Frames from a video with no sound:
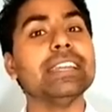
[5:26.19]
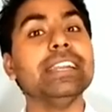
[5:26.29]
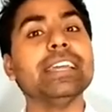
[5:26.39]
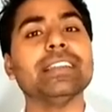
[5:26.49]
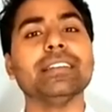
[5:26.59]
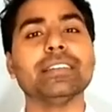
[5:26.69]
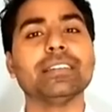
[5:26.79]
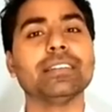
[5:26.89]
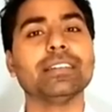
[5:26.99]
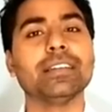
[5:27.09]
hidden,
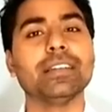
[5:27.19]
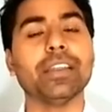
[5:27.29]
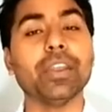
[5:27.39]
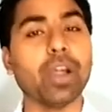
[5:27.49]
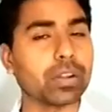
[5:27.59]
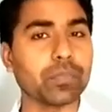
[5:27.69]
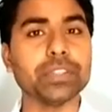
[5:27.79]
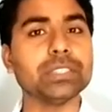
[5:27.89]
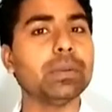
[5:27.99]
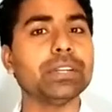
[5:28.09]
not
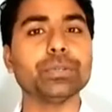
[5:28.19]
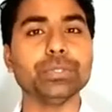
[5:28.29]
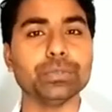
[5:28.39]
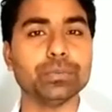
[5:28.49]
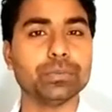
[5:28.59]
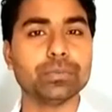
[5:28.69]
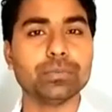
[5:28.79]
visible to you.